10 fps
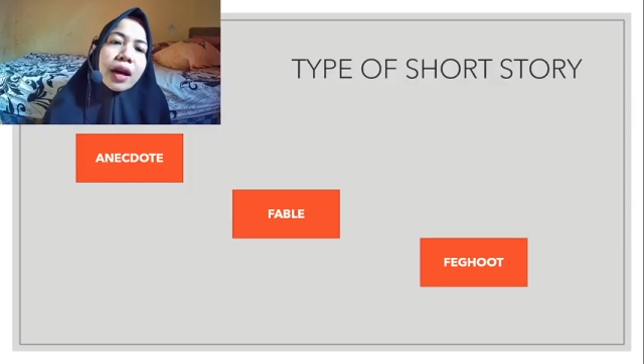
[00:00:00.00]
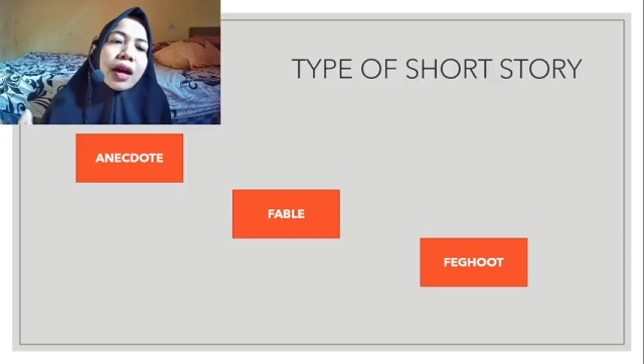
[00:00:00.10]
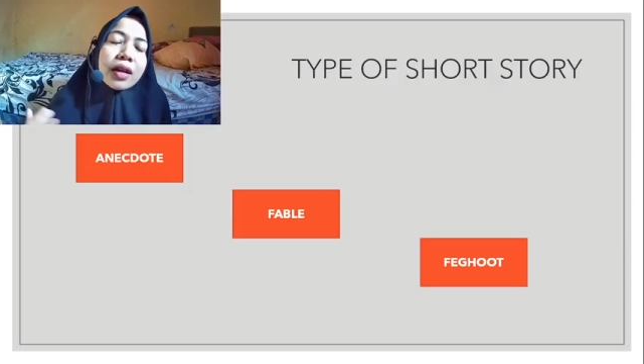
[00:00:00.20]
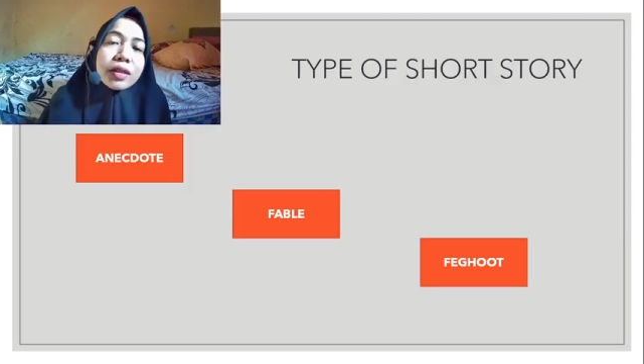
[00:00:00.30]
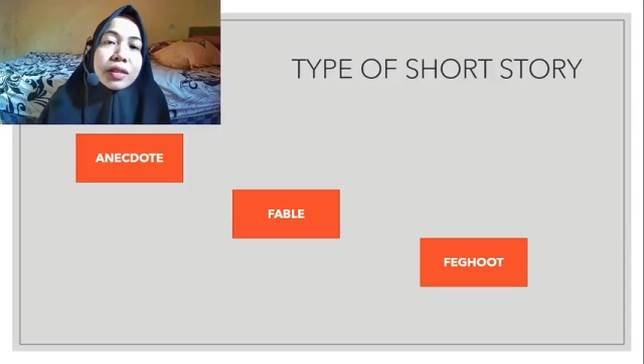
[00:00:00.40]

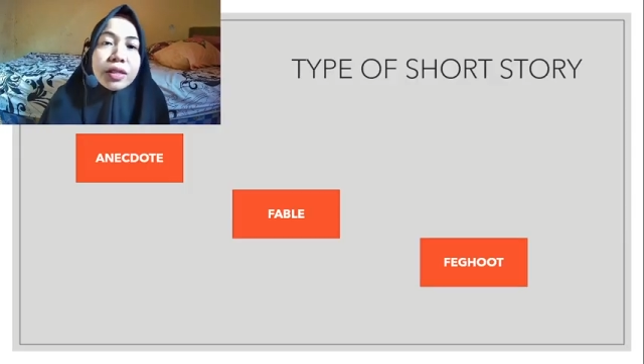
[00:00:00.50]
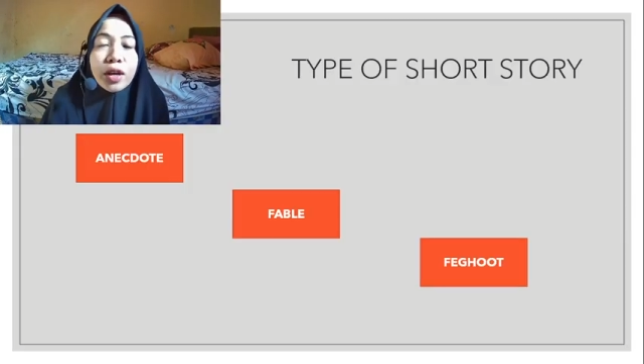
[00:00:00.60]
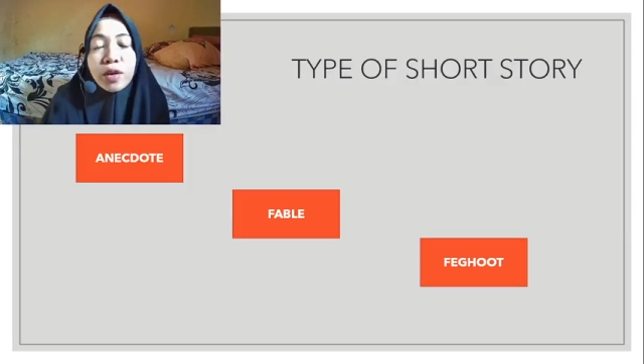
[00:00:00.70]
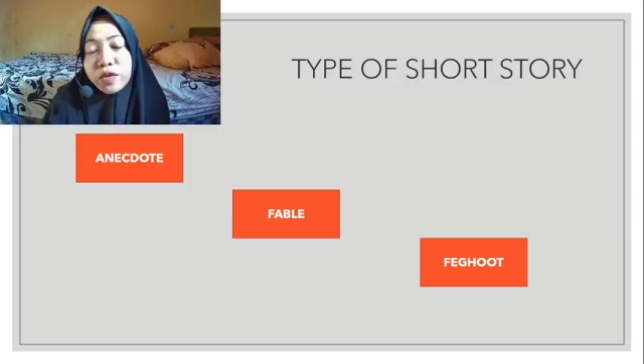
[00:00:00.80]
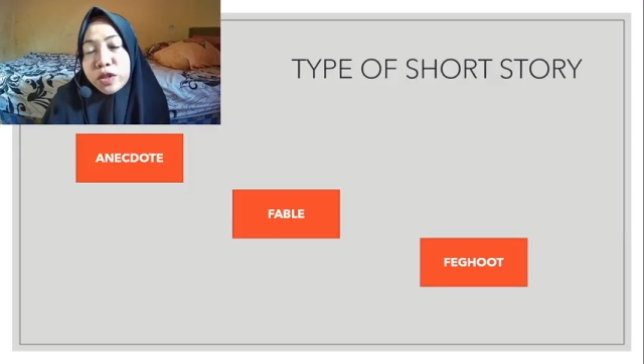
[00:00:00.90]

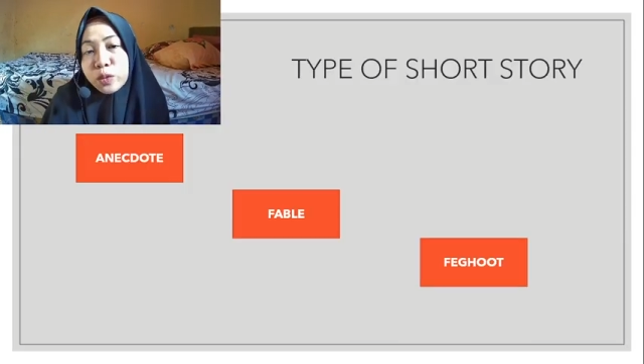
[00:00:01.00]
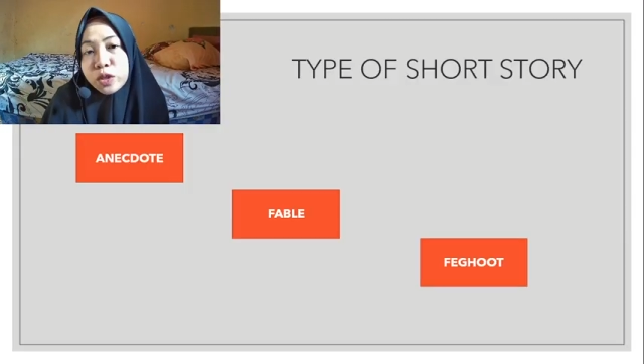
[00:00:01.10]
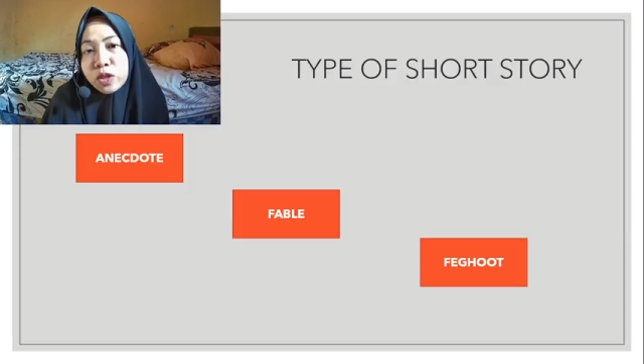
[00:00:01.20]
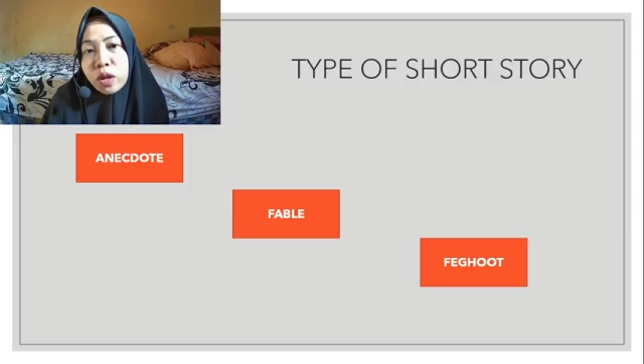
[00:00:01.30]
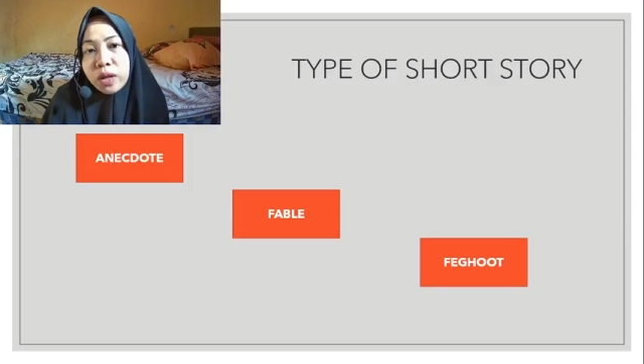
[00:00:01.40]
So first we
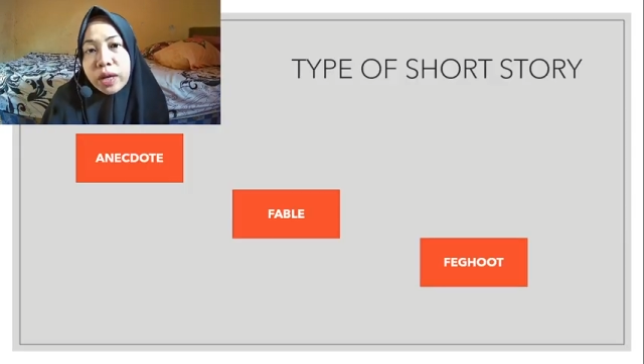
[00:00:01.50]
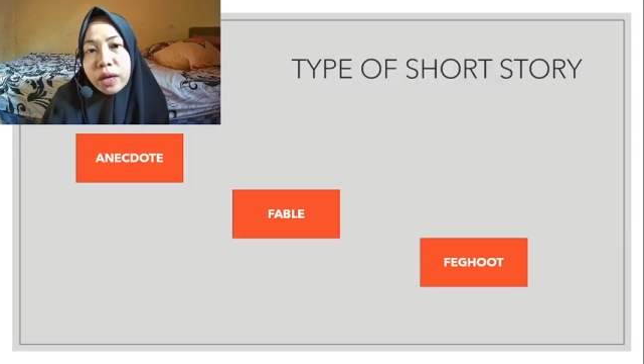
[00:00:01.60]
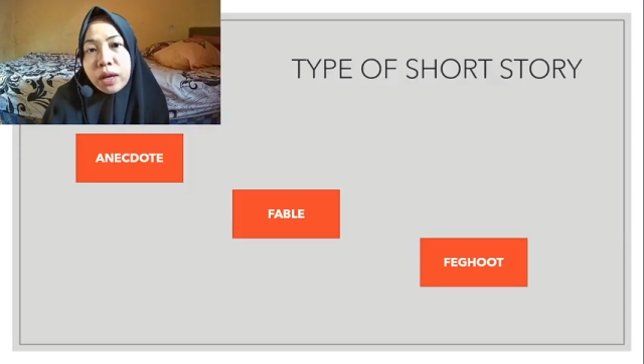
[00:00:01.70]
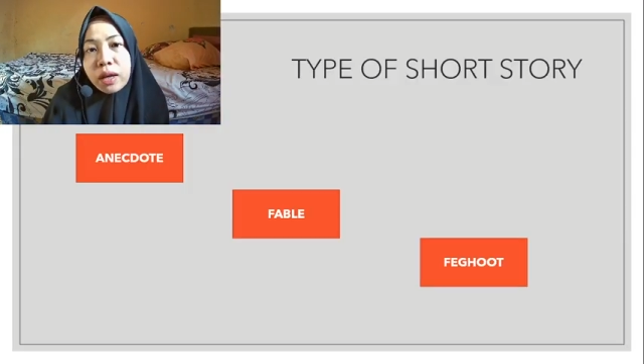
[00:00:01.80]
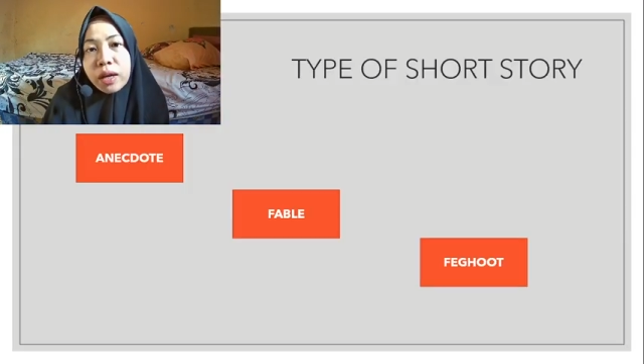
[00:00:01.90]
talk
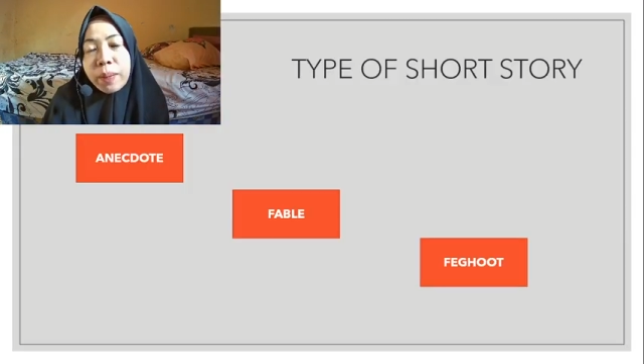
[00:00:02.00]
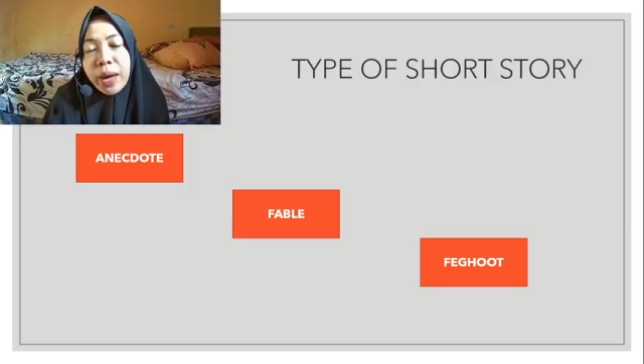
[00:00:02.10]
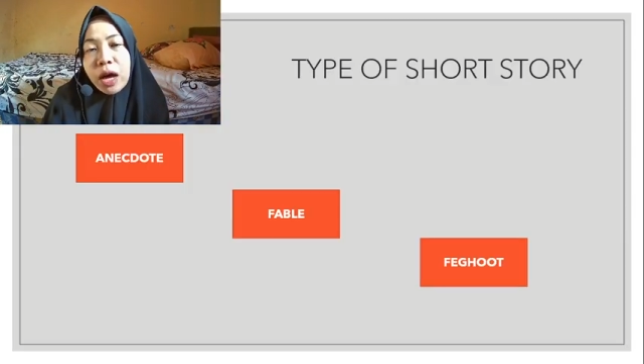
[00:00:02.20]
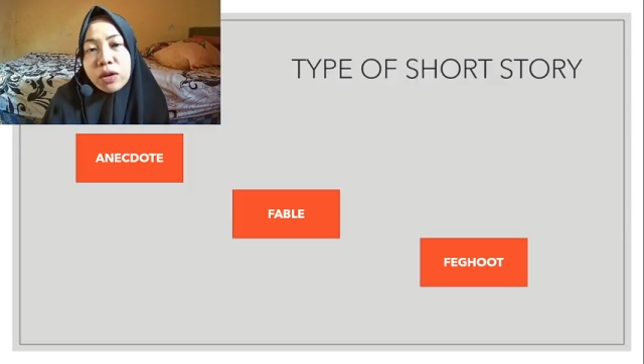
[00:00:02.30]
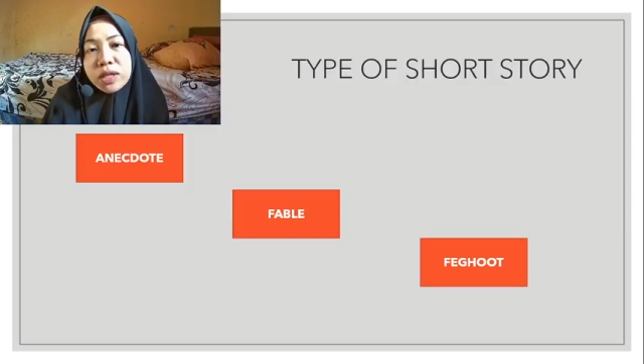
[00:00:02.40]

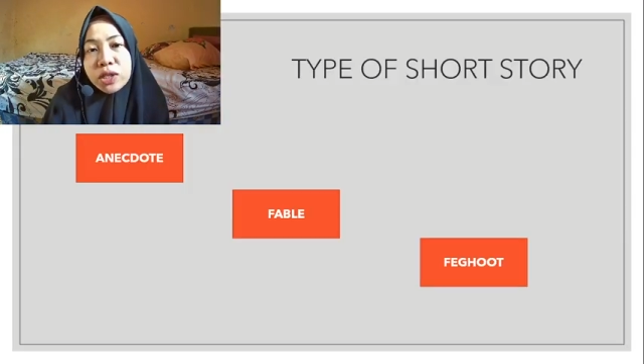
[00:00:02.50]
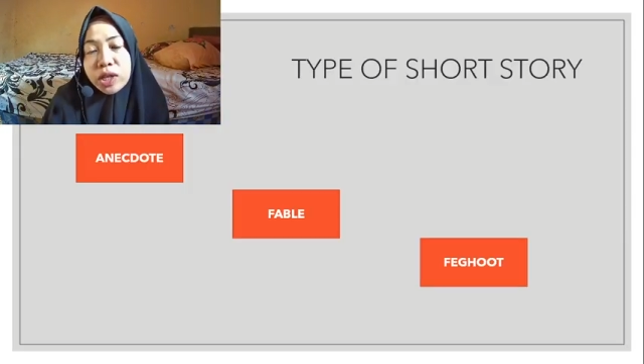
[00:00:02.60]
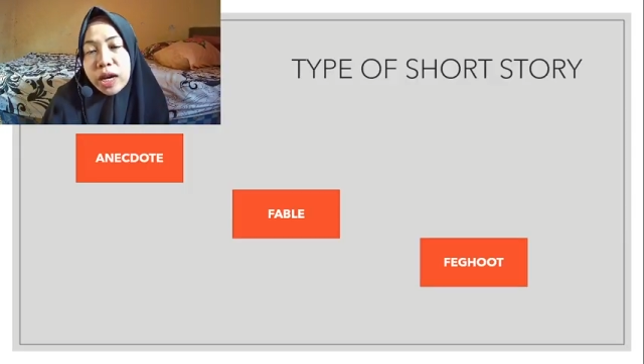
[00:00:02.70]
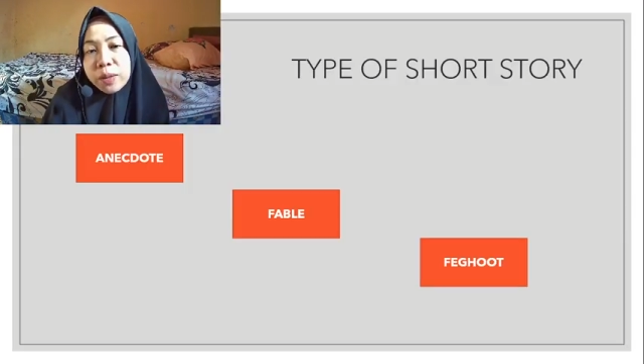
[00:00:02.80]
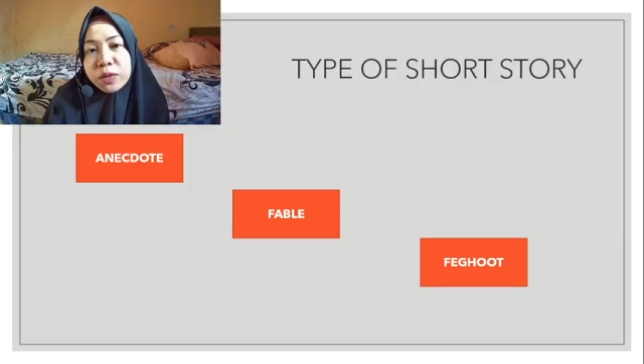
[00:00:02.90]
about the
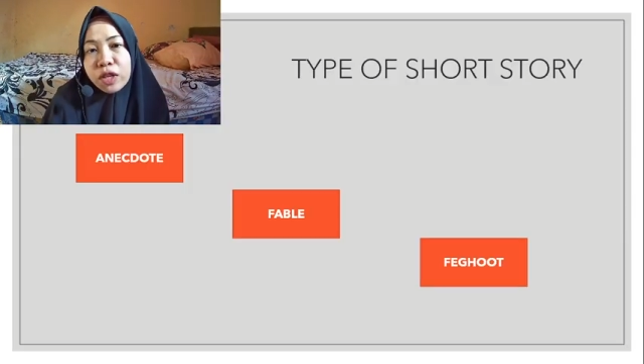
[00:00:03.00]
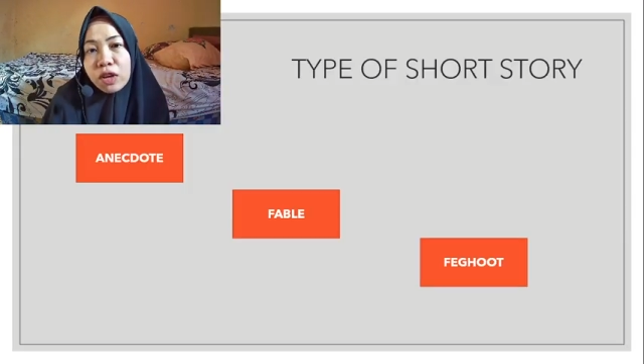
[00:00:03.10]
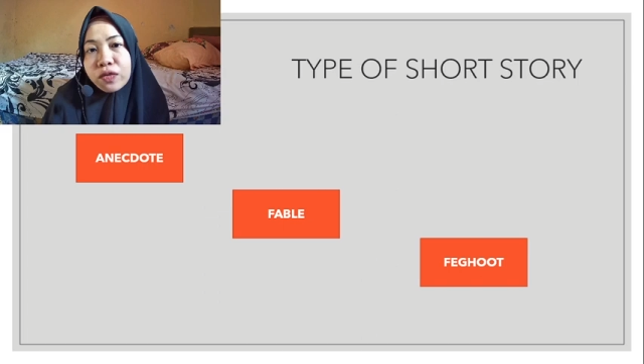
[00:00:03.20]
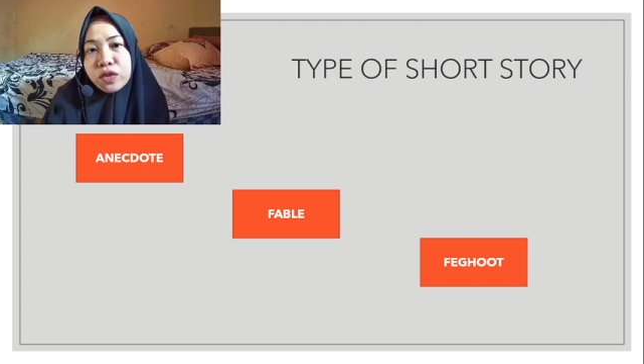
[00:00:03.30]
types of